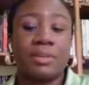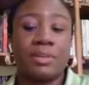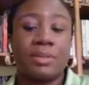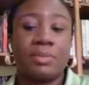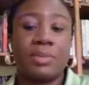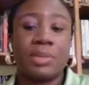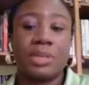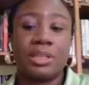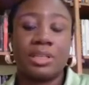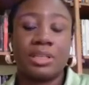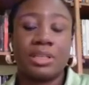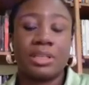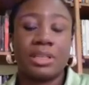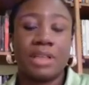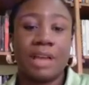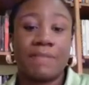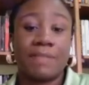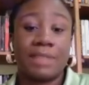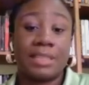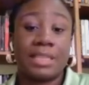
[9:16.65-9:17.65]
been
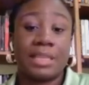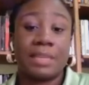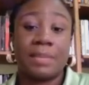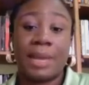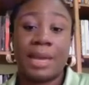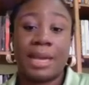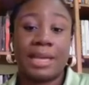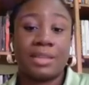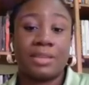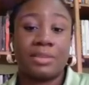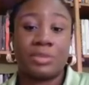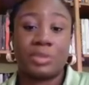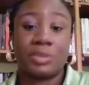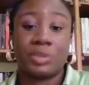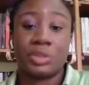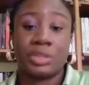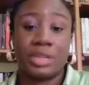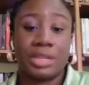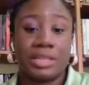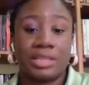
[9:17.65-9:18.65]
affected by the fuel
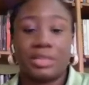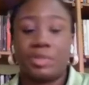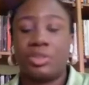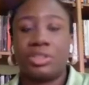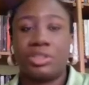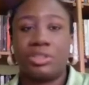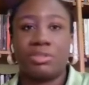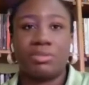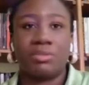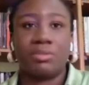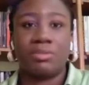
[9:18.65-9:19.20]
scarcity, which is